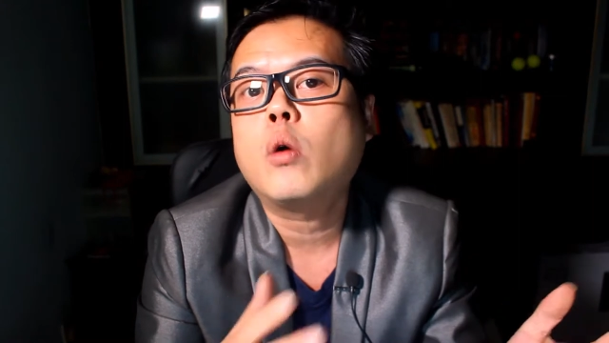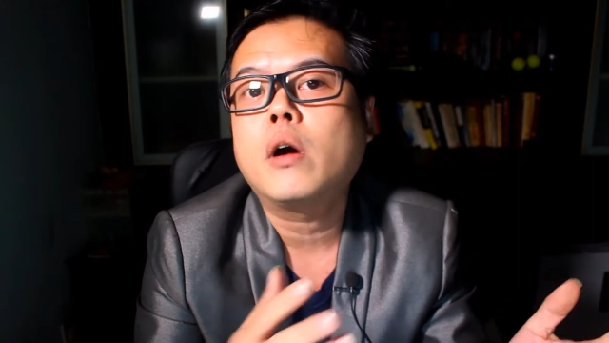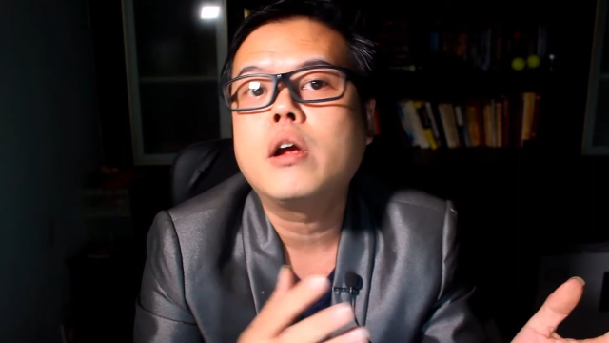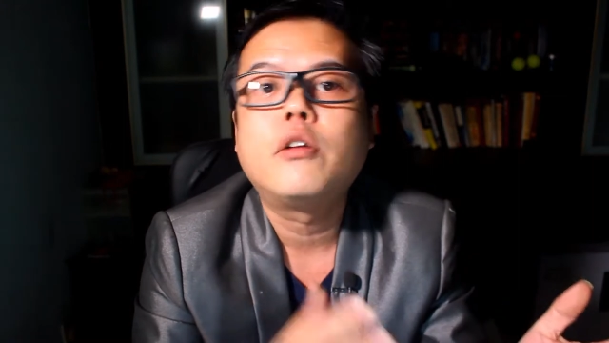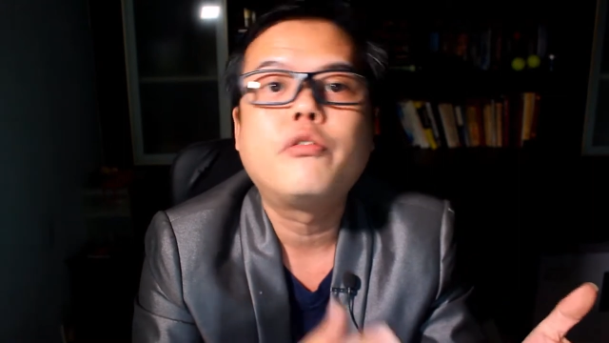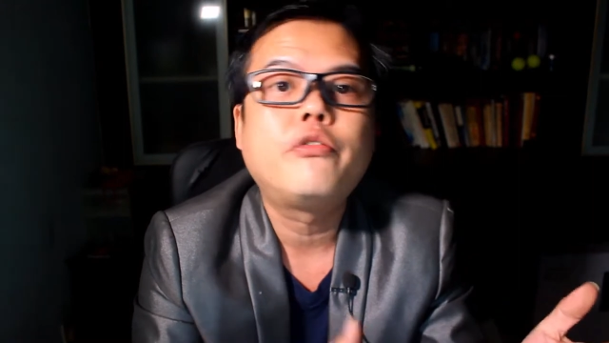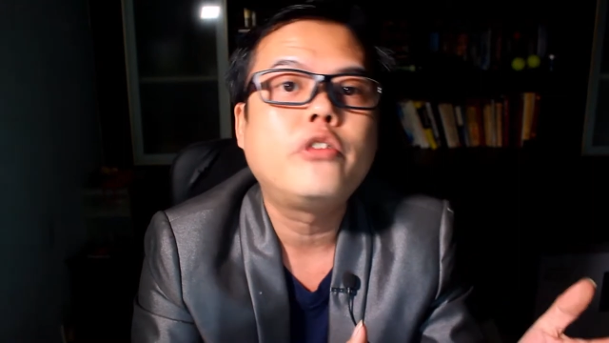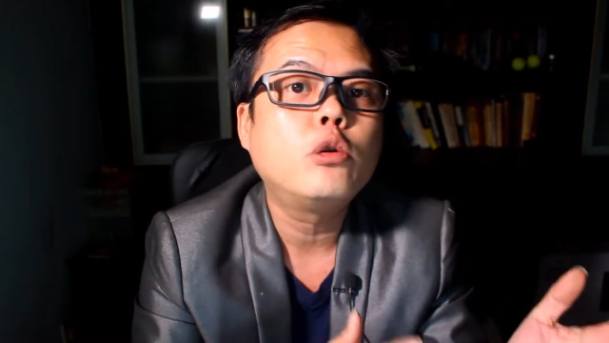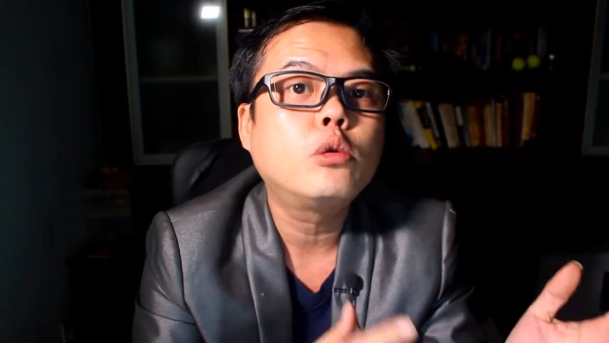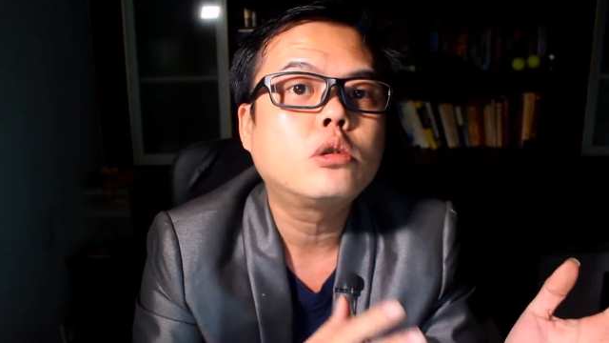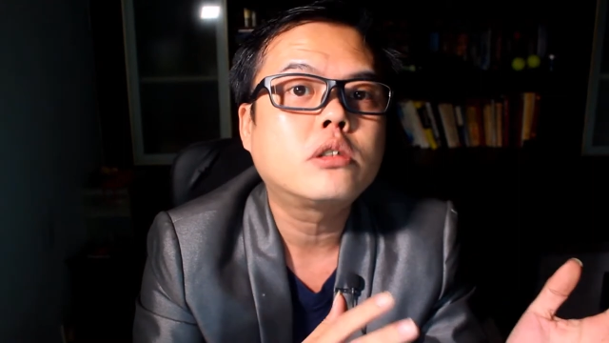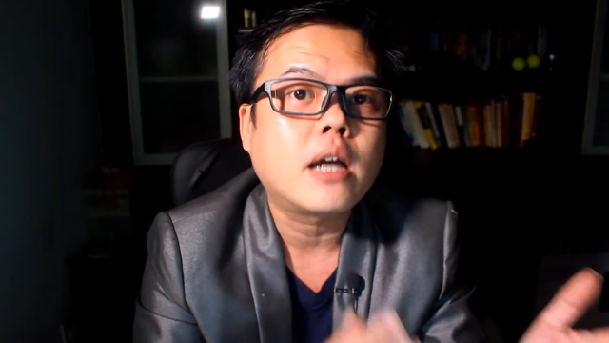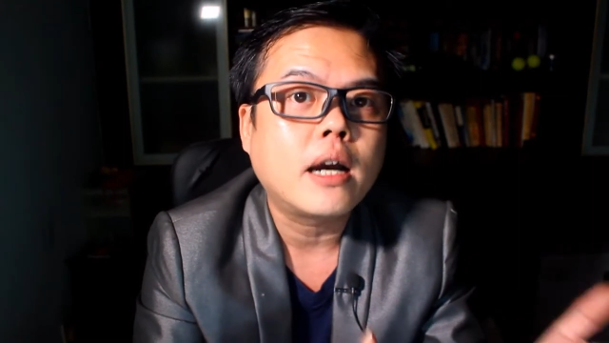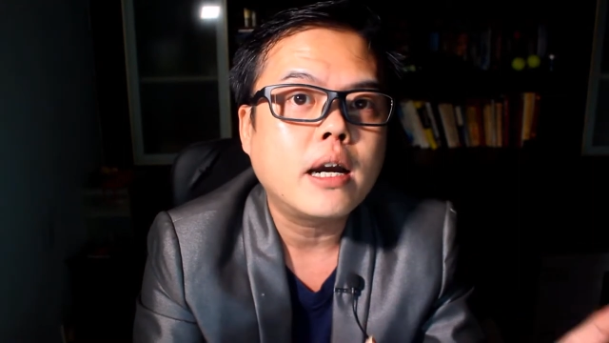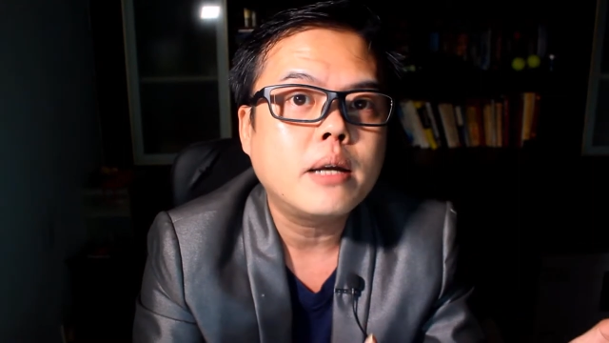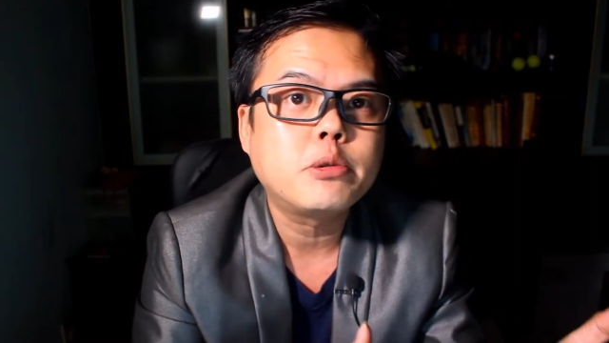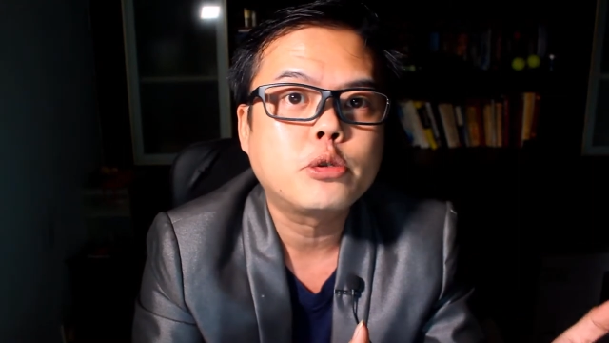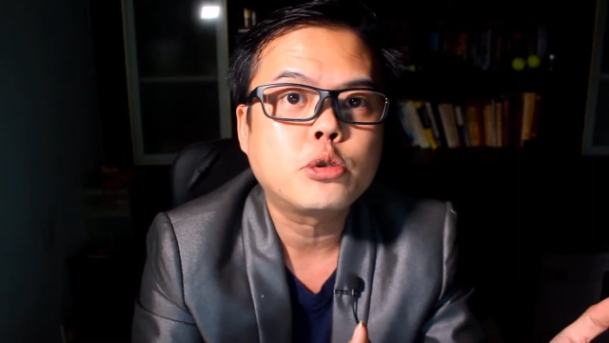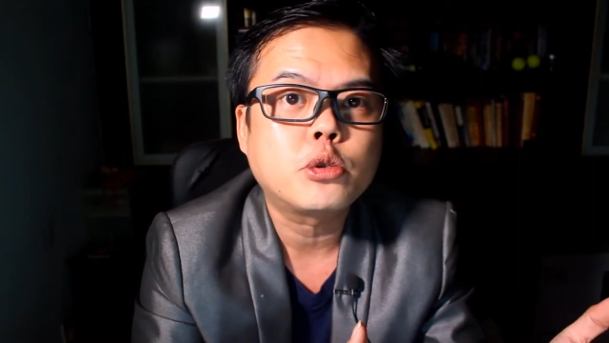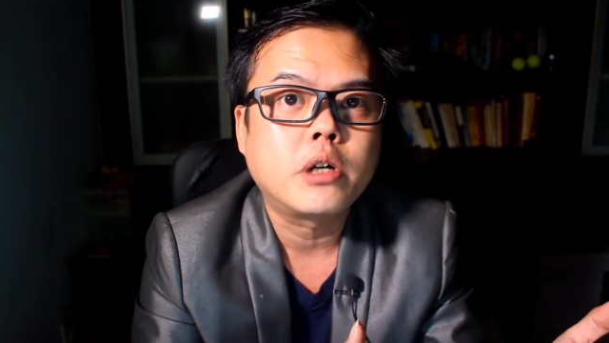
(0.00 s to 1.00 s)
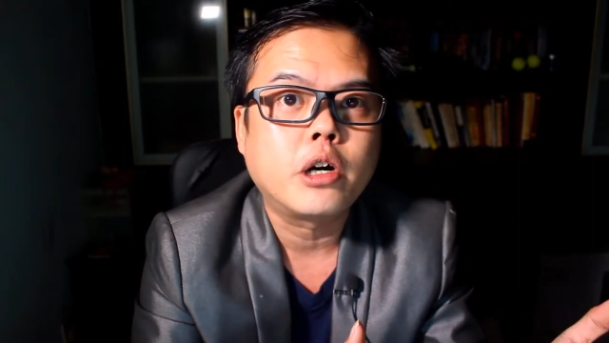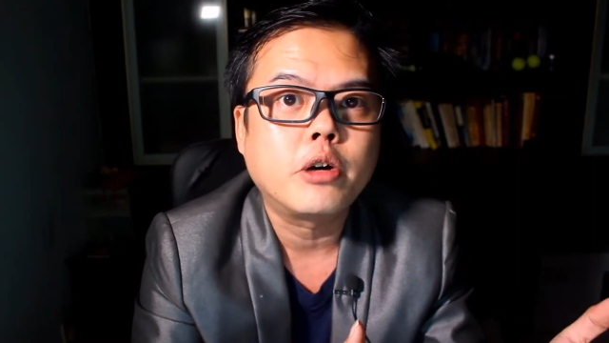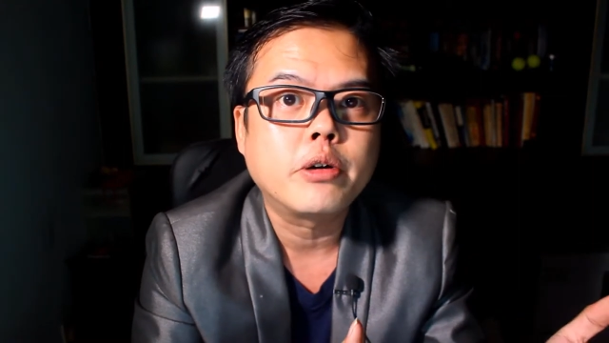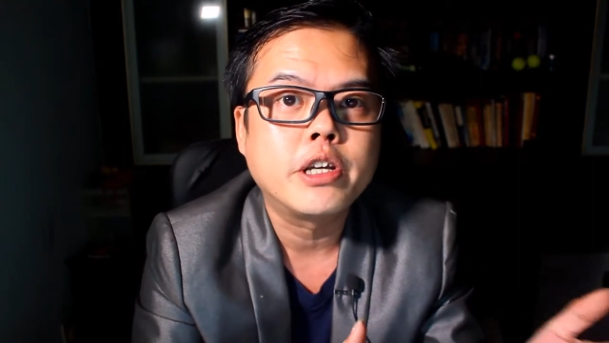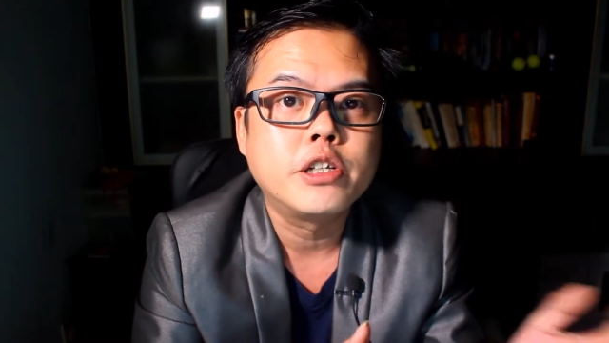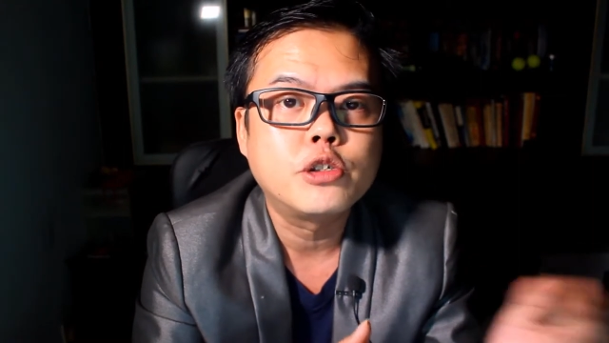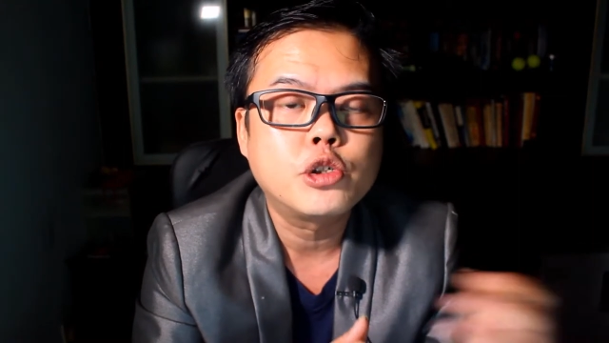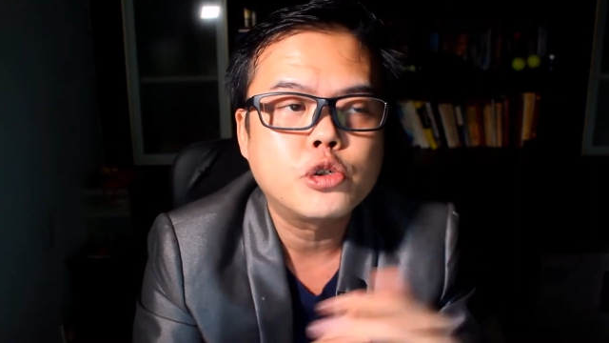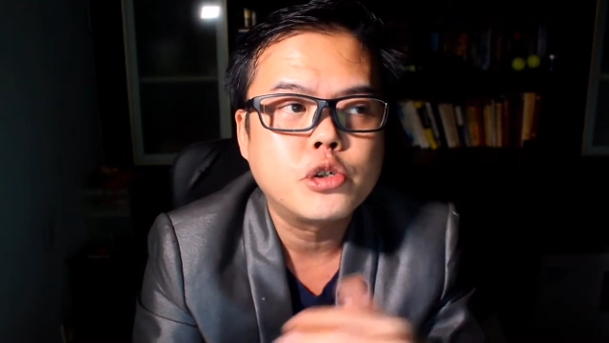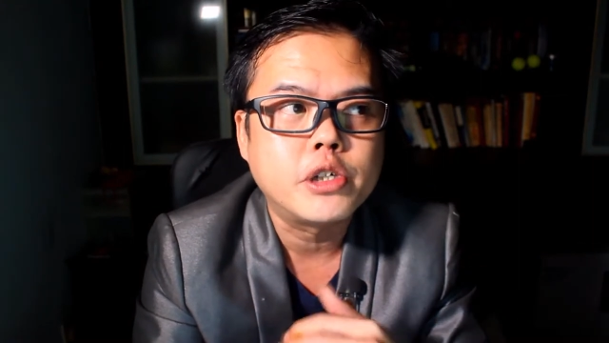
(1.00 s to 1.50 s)
quite a few times throughout
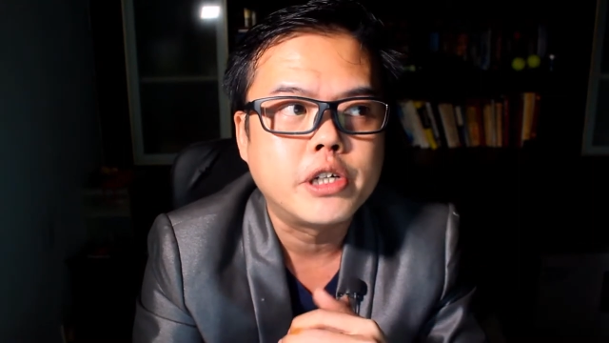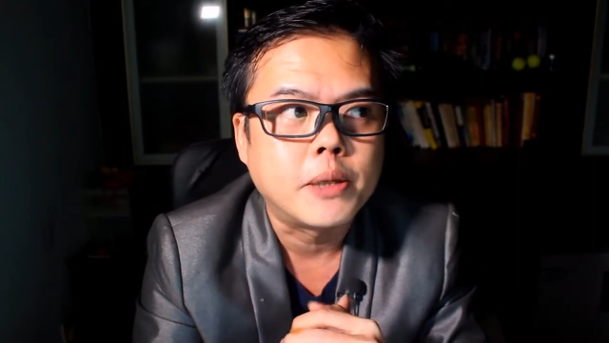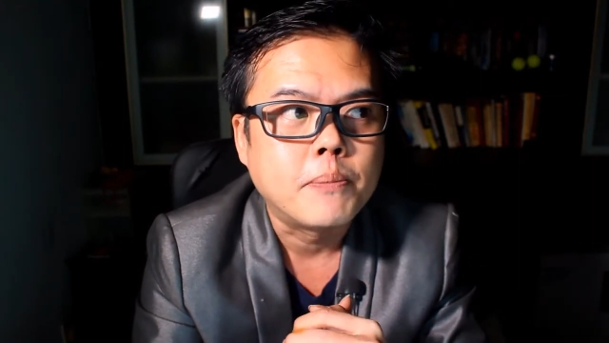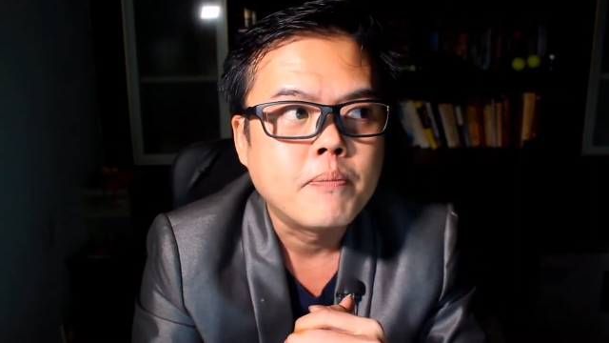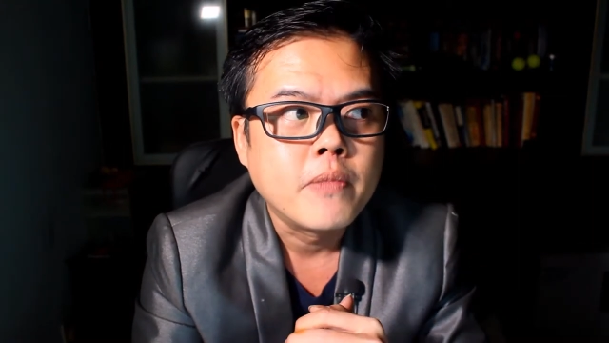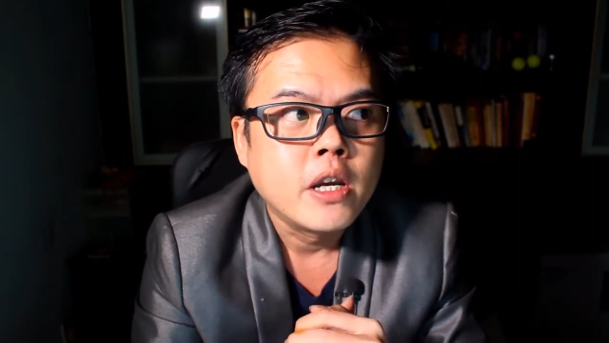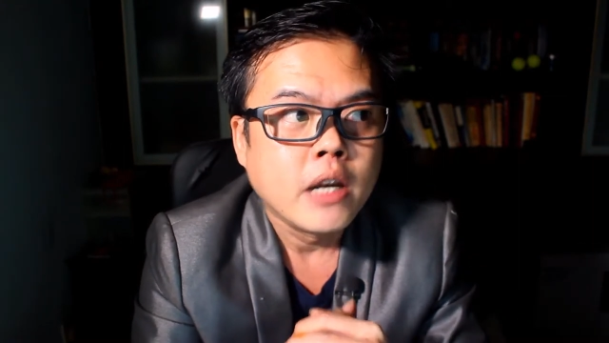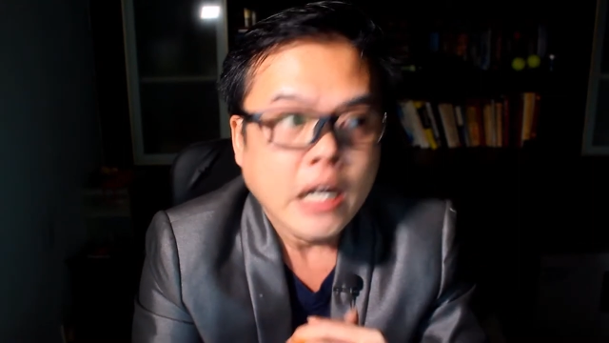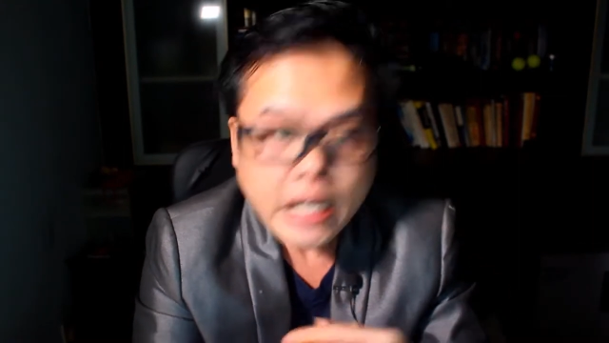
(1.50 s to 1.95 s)
history.